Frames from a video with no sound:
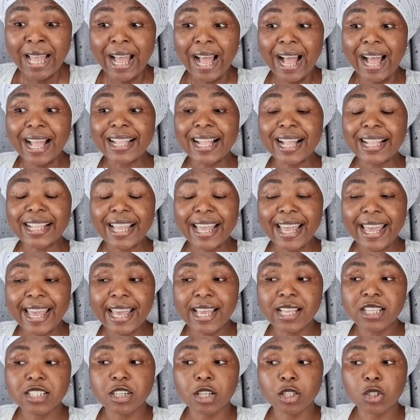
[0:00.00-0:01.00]
and that the
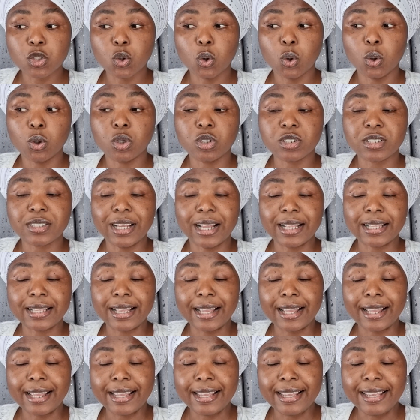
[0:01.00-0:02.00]
angel told us that
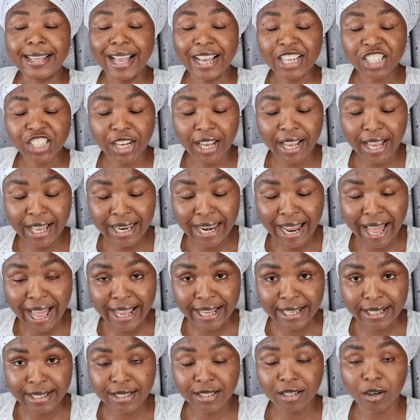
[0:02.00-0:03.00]

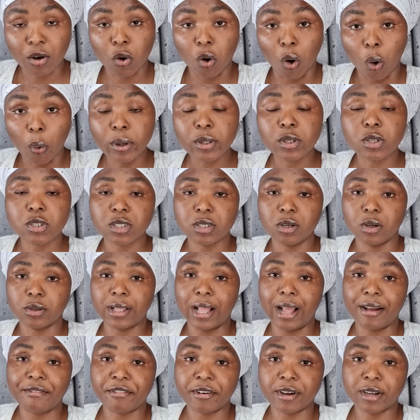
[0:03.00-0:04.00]
Yeshayahites are going to South
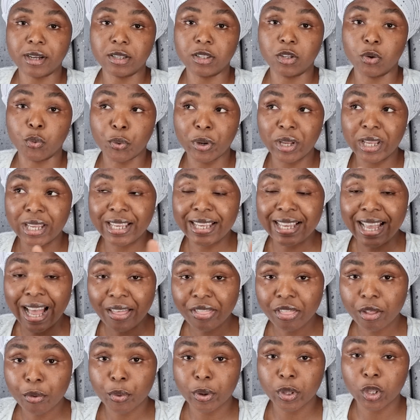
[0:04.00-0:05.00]
Africa. The
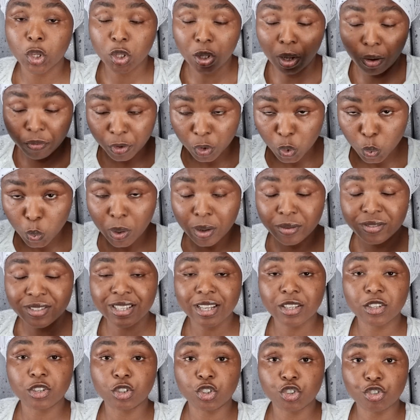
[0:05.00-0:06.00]
regathering of the 12
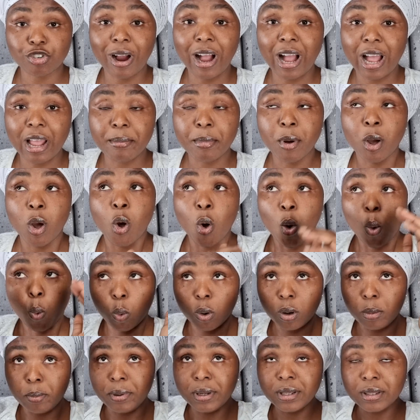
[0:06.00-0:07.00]
scattered tribe
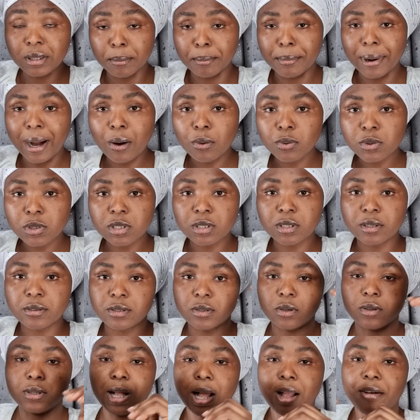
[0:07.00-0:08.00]
will be in the mountains of
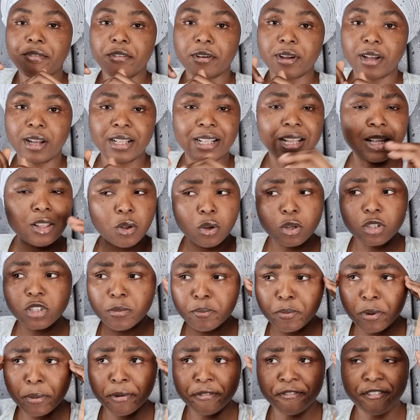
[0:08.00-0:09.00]
South Africa. And I know
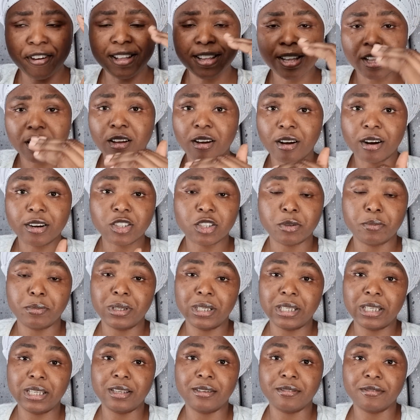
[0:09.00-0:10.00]
some people find it hard to
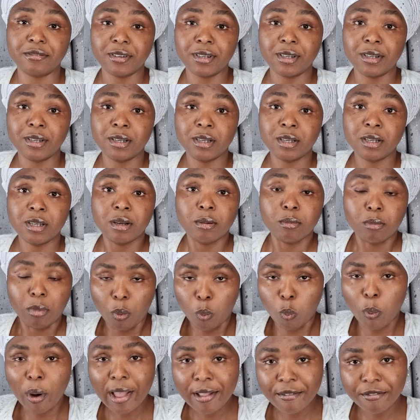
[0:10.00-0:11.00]
believe.
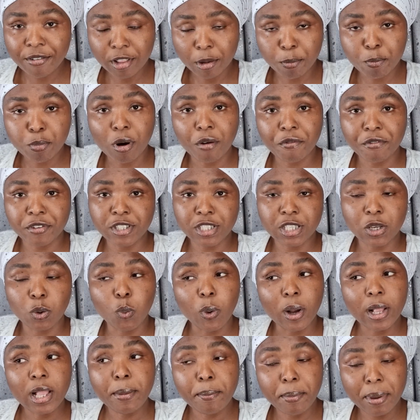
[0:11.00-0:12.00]
But wait for the prophecy.
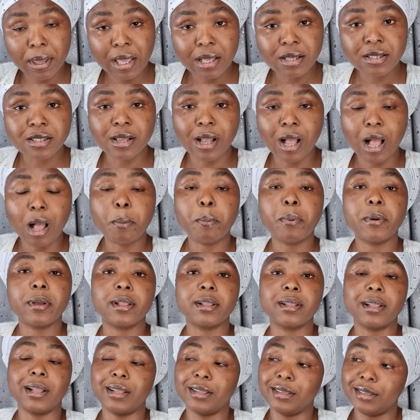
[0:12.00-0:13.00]
When it begins to
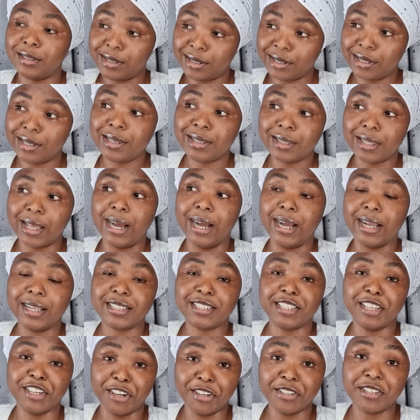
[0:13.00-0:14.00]
happen and you see that,
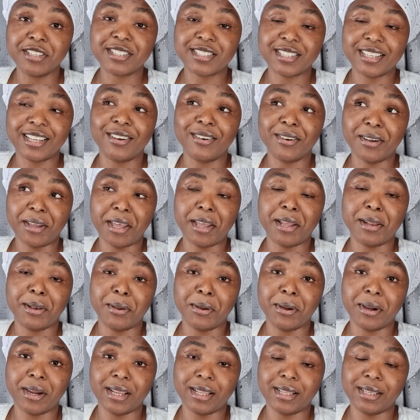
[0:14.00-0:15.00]
you're going to say, okay,
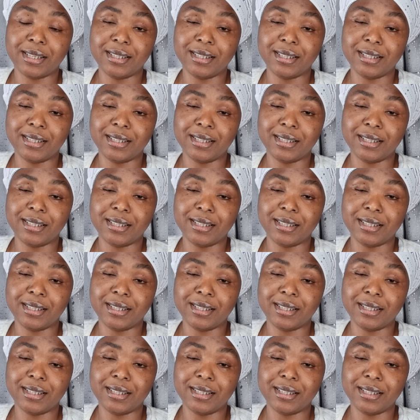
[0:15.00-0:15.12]
Lord,